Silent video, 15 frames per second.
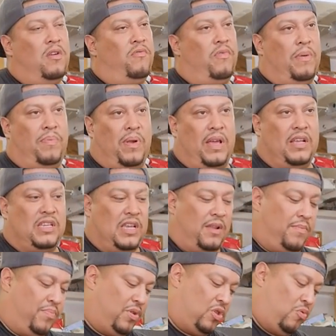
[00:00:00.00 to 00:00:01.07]
replace
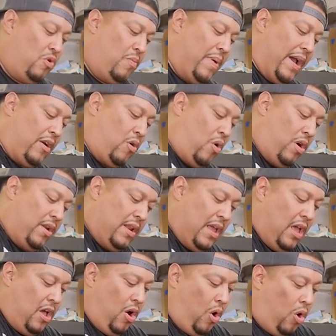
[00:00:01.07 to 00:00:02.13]
it, put the wheel back on.
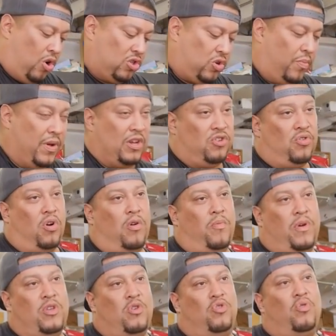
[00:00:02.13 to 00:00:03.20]
Also make sure
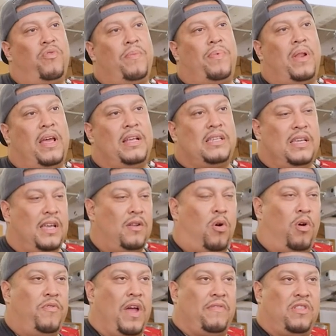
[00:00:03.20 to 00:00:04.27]
when you do replace it,
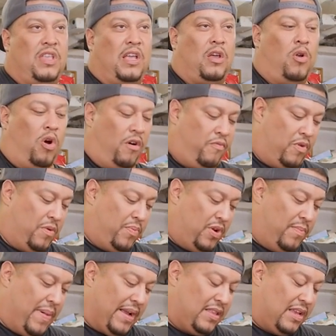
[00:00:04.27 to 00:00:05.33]
or if you have to take it off, when you put
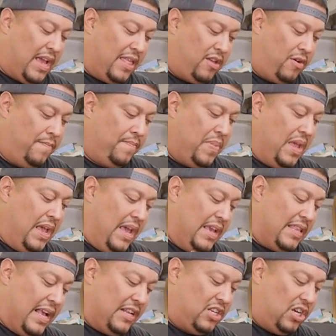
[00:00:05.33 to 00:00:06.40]
it back together,
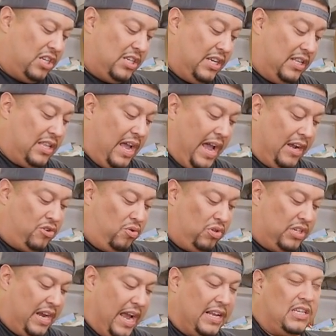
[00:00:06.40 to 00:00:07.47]
it's not touching the actual
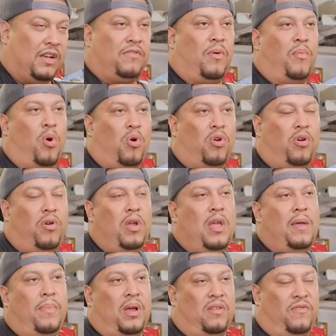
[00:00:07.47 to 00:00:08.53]
chassis of the motor,
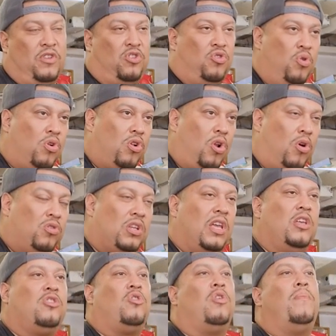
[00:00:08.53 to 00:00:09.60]
because if it's too close,
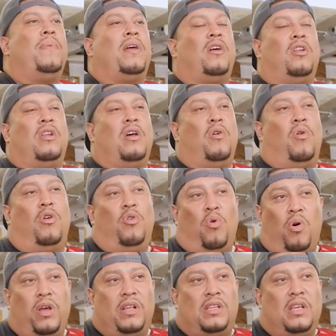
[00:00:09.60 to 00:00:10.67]
it's gonna make a, no a
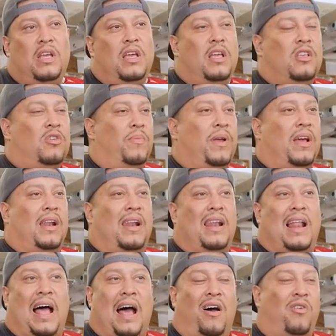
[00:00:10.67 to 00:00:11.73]
noise, it's gonna make a
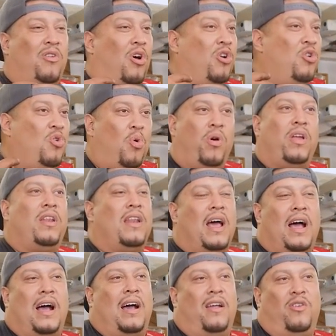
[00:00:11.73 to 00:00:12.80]
loud, annoying,
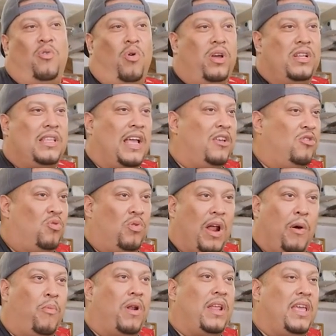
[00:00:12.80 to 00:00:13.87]
not a noise that you do
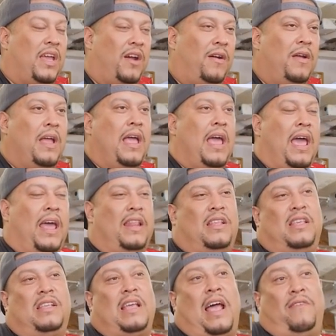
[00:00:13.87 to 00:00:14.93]
not wanna hear, and it's
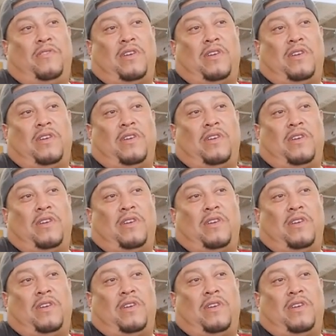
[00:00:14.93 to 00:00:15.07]
just